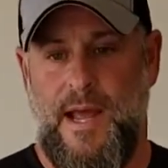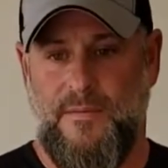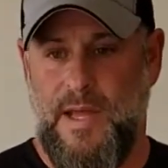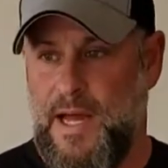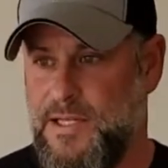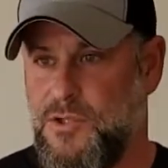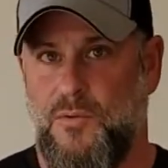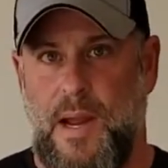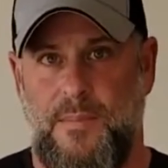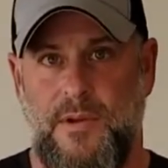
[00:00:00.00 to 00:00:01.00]
and I have
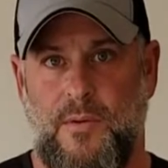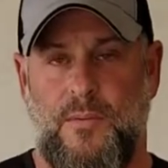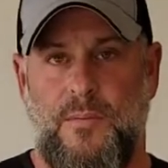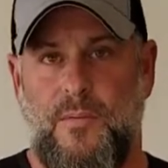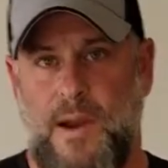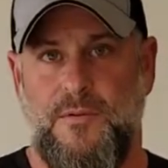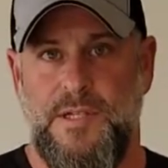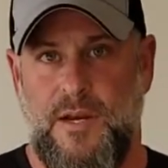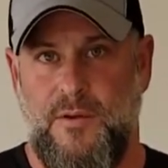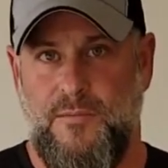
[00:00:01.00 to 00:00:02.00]
guys grabbing their
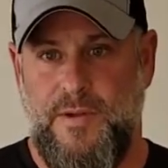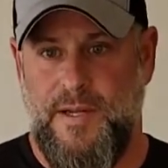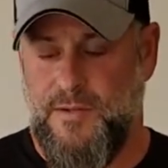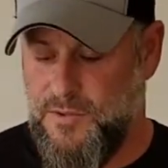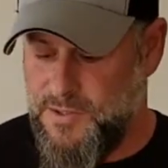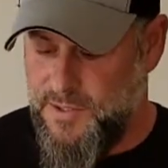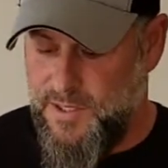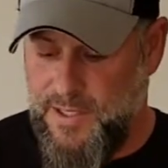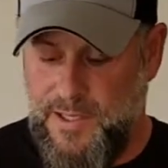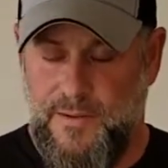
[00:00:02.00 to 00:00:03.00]
rifles out of their
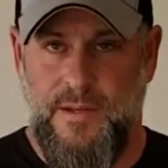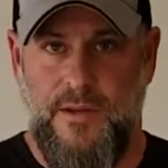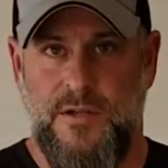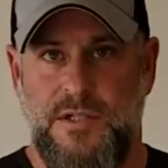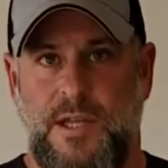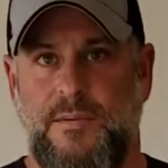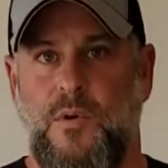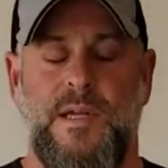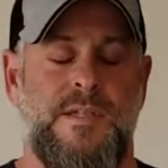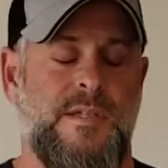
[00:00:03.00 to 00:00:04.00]
vehicles, their
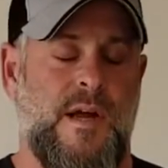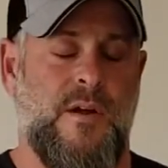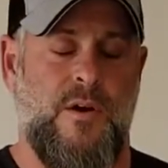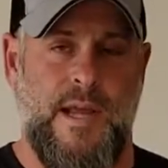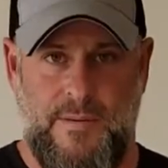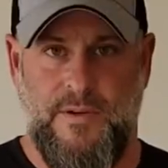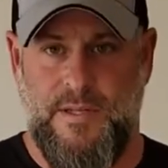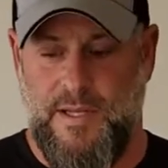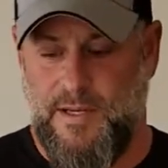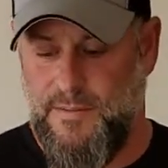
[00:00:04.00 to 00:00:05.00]
sling will get stuck on
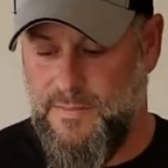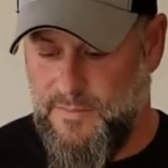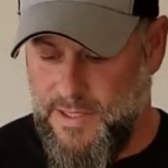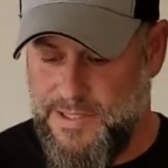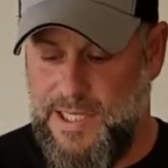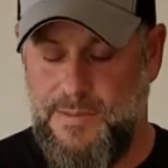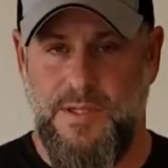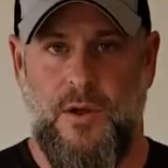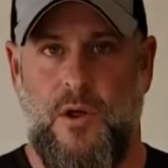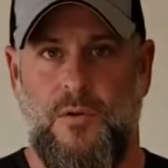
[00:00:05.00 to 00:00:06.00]
everything.
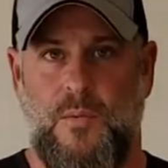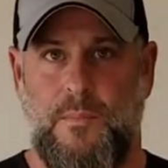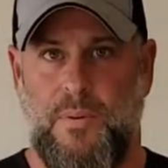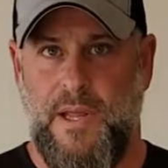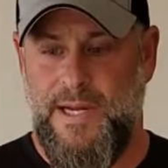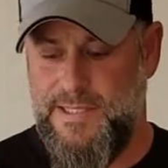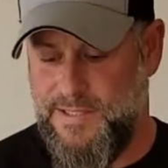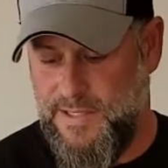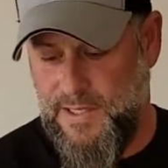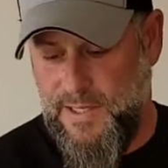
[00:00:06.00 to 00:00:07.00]
This keeps it all in one
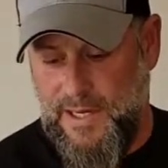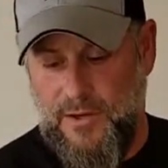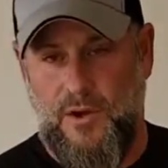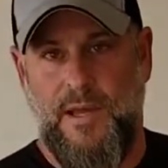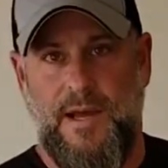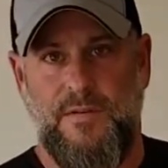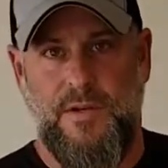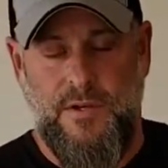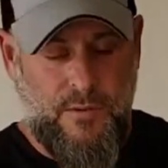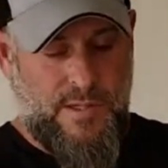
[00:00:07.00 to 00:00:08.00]
place, and all
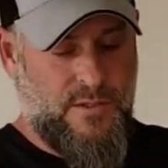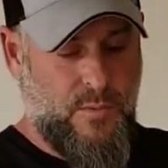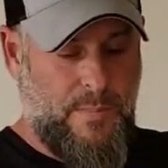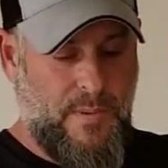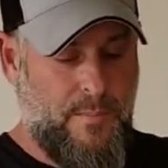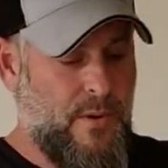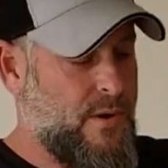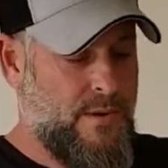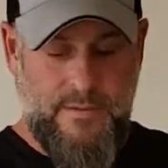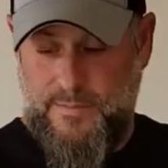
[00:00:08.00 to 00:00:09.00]
you have to do is rip it
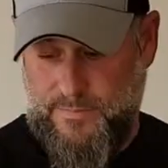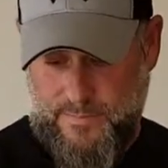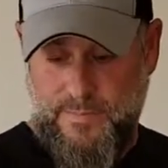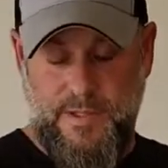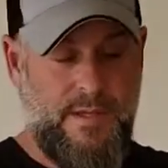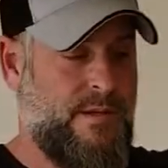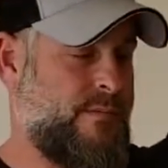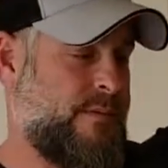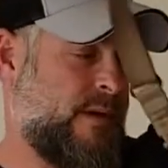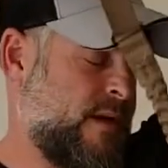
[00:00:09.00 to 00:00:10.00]
apart.
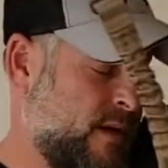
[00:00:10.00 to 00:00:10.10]
The